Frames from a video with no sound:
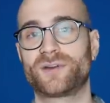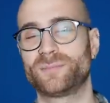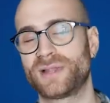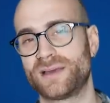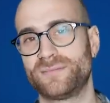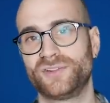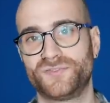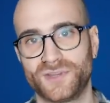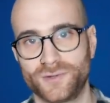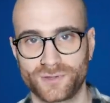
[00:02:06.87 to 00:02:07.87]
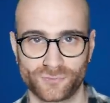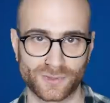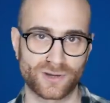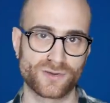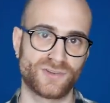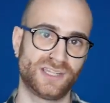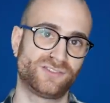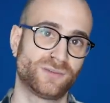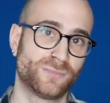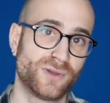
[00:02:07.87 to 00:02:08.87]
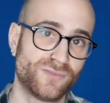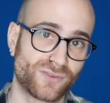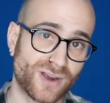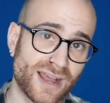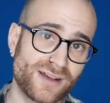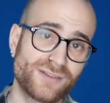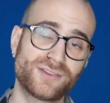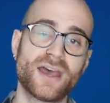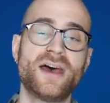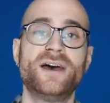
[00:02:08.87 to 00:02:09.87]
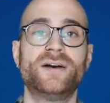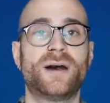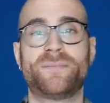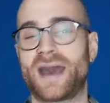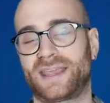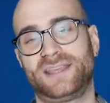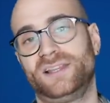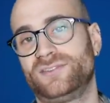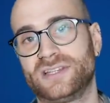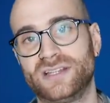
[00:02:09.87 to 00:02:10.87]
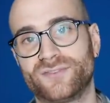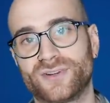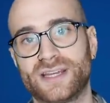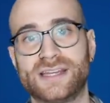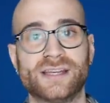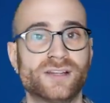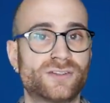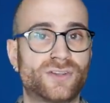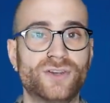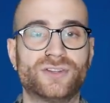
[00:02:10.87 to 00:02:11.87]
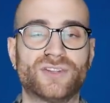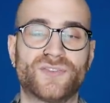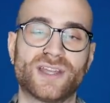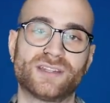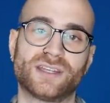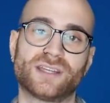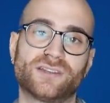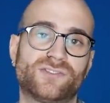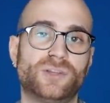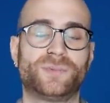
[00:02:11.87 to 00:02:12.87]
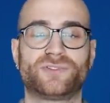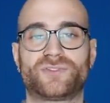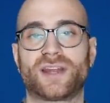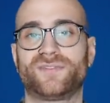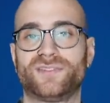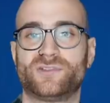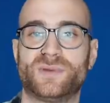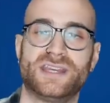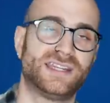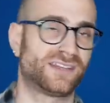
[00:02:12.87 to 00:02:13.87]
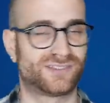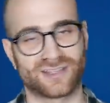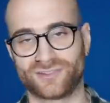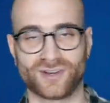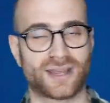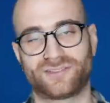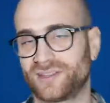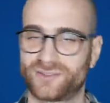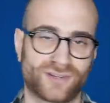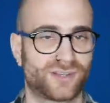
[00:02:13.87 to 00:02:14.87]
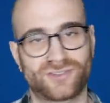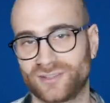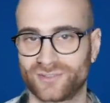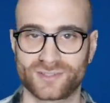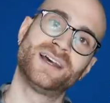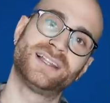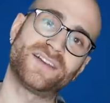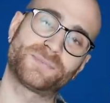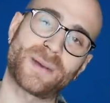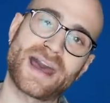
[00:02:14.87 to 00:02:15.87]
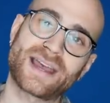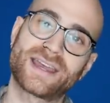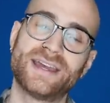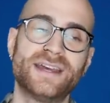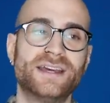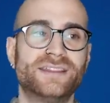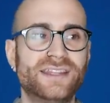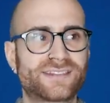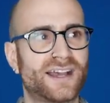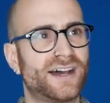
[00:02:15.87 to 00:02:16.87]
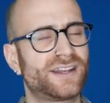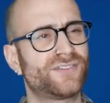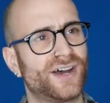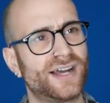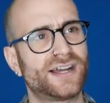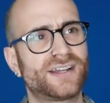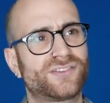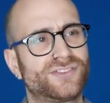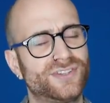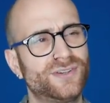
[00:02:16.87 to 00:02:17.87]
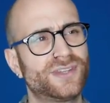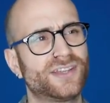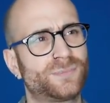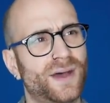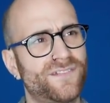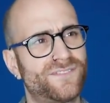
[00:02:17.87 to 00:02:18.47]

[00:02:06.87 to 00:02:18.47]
can play in midfield as well if he needs to move around. Immaculate delivery, good defending, super strength and speed, et cetera, et cetera, et cetera. Left back, this kind of hurts to do this, but I